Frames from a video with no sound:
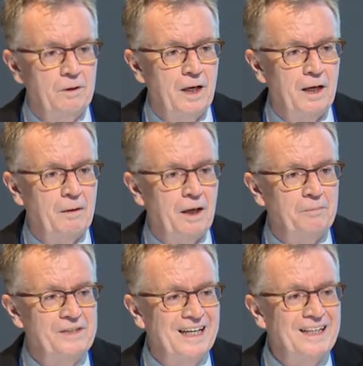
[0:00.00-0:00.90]
Our
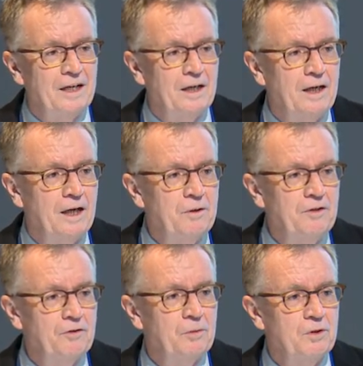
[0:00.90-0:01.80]
data, our
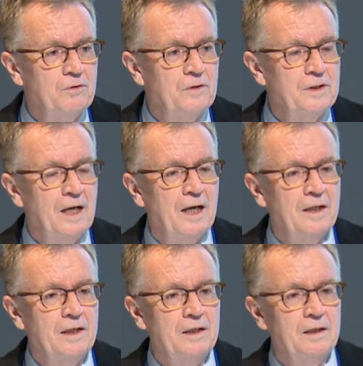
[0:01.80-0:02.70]
instruments for
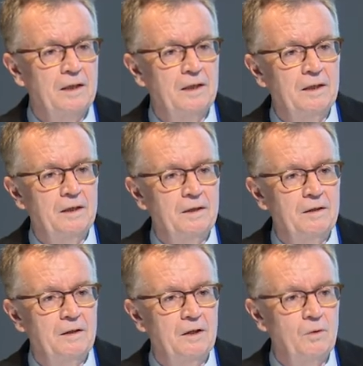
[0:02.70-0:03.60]
targeting,
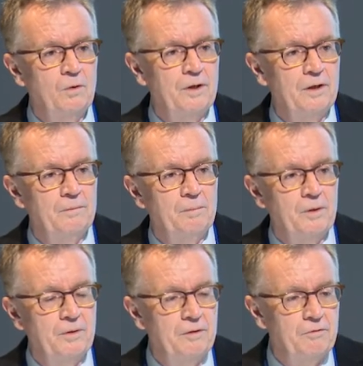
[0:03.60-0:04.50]
and all the
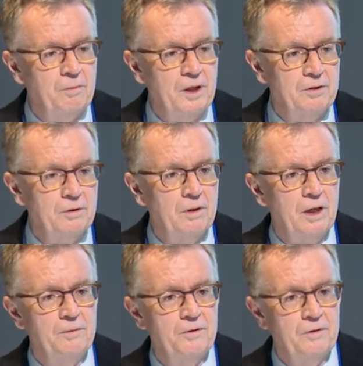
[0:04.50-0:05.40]
both information
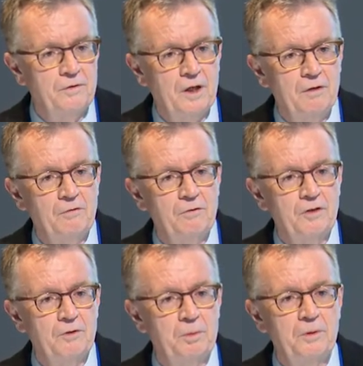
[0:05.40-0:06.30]
requirements and incentive
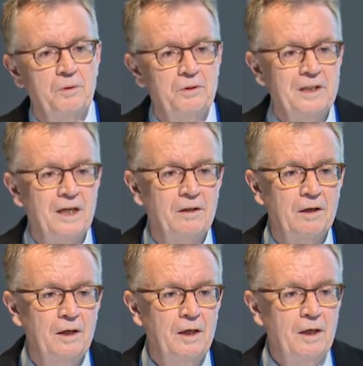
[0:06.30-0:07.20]
effects, you put it all
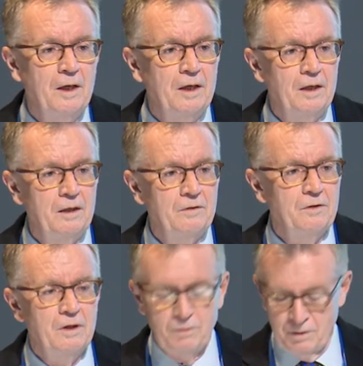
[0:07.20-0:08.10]
together, it's
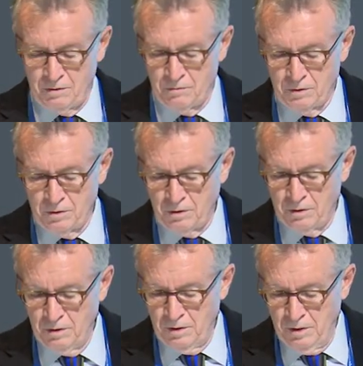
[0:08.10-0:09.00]
not looking real
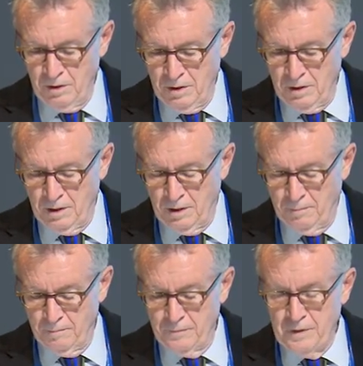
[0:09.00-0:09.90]
good,
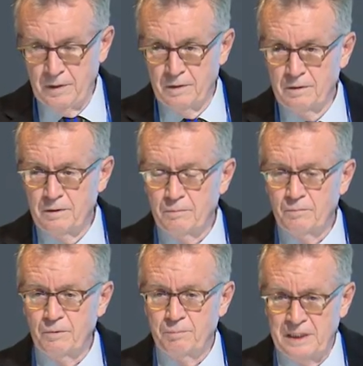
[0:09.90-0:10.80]

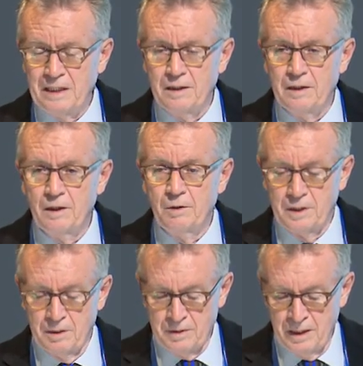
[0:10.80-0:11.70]
particularly in
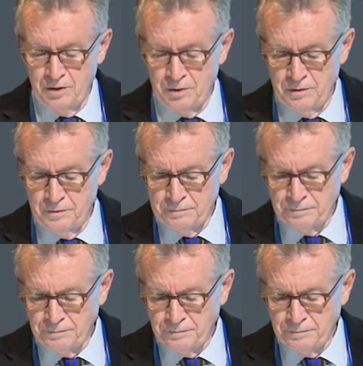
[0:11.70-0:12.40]
low-income countries.